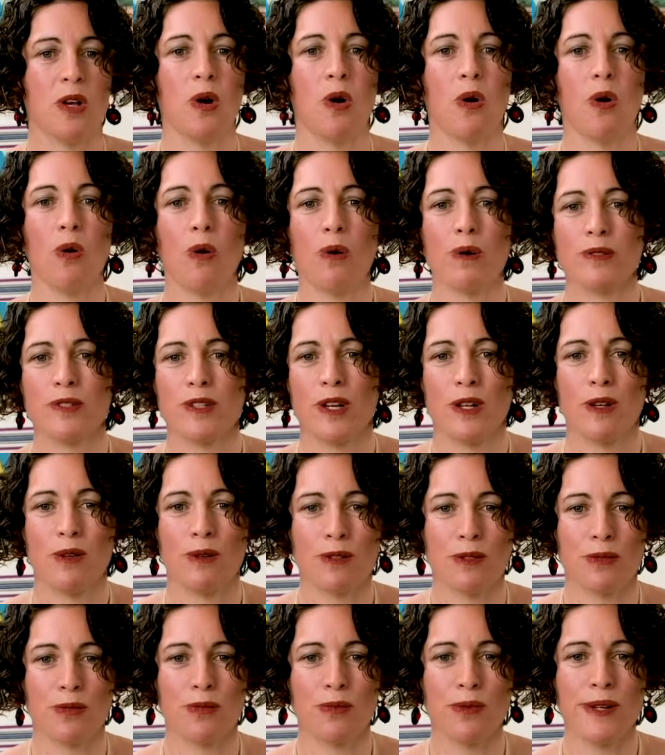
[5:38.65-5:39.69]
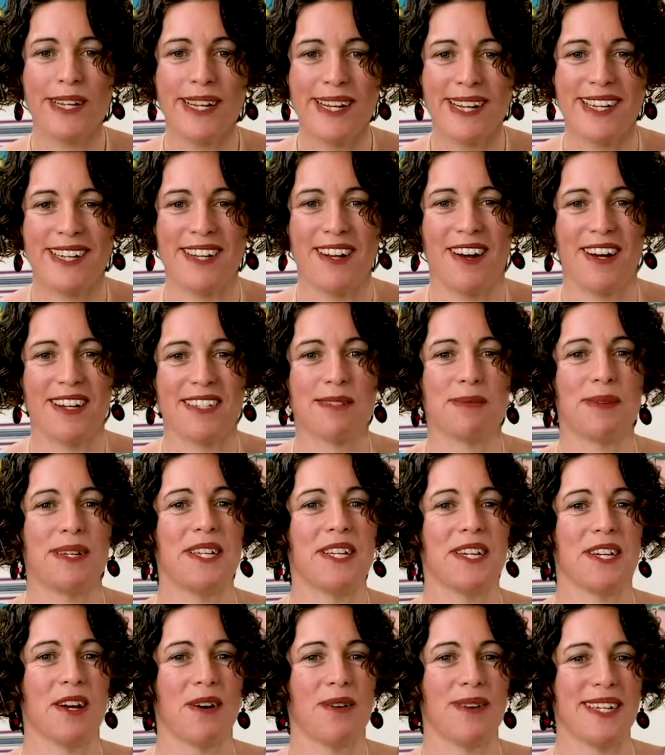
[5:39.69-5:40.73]
Also looks really nice when you're
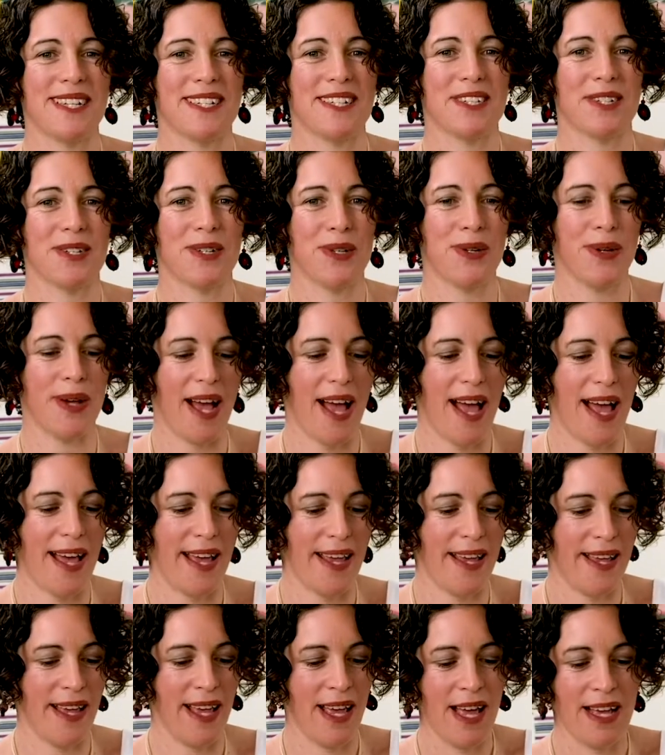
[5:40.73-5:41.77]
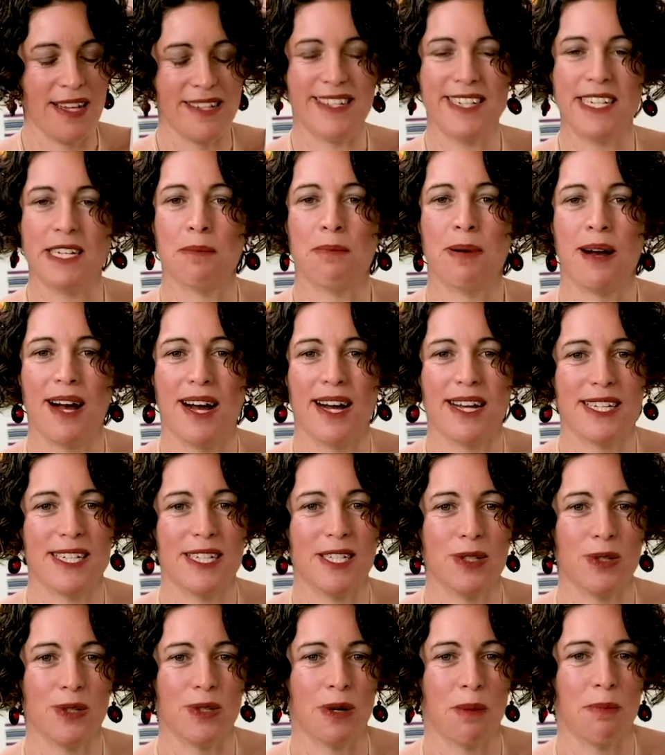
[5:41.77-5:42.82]
going to a dinner party
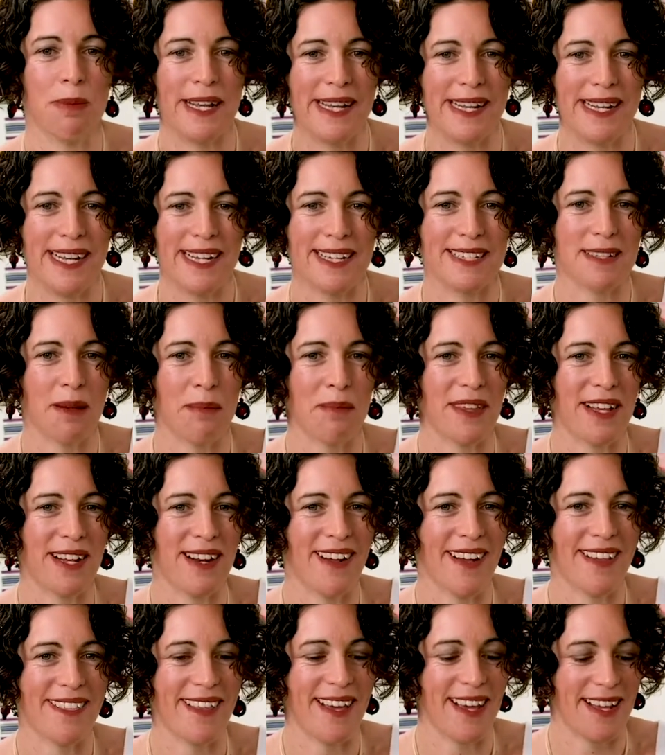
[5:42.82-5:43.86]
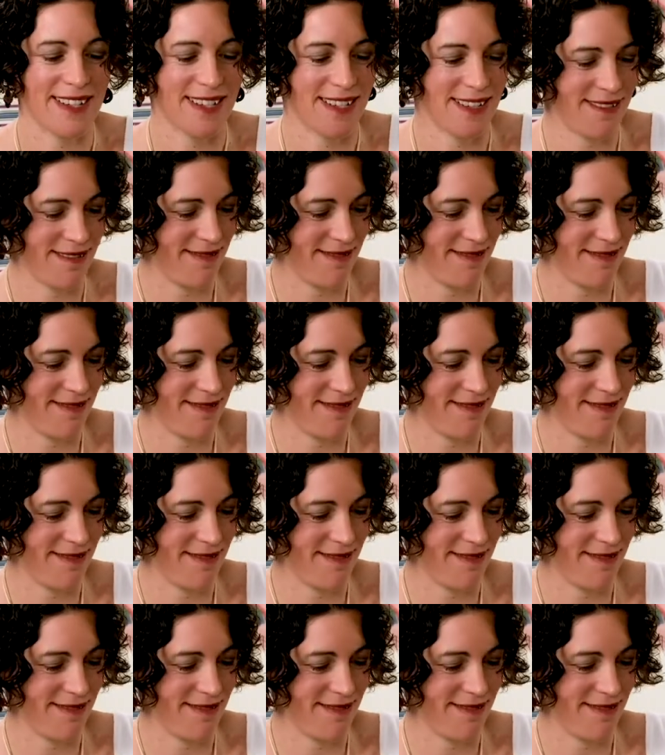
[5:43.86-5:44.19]
or a picnic, something like that.